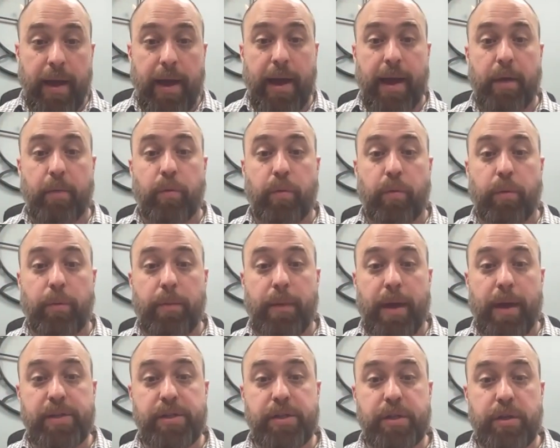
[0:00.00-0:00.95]
and we'll
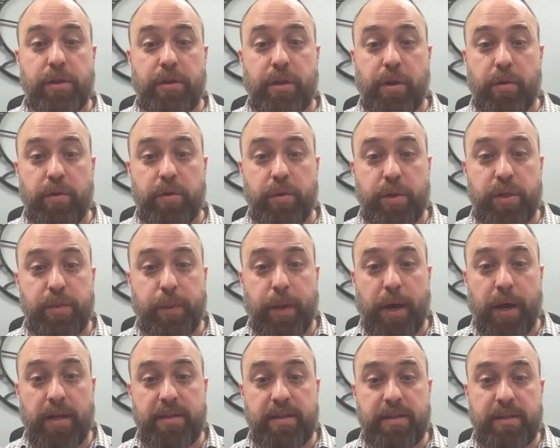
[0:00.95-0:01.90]
measure those
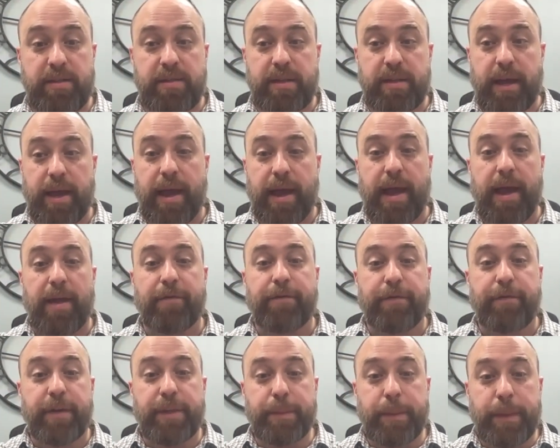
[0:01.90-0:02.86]
responses
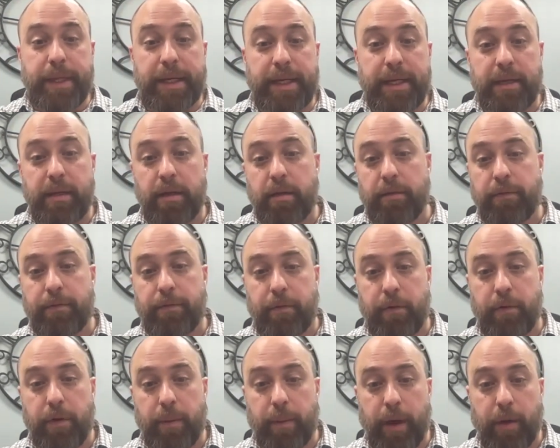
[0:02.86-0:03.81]
every minute
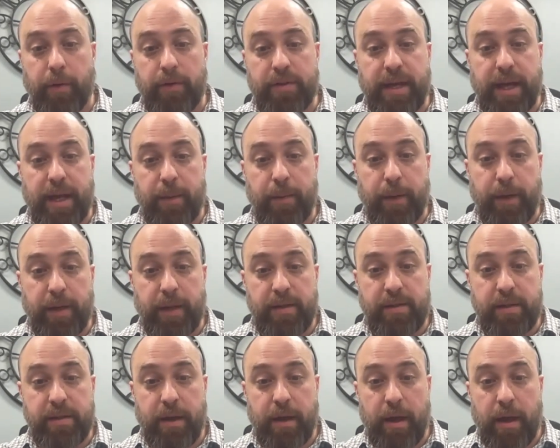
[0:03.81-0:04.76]
for about 10 minutes.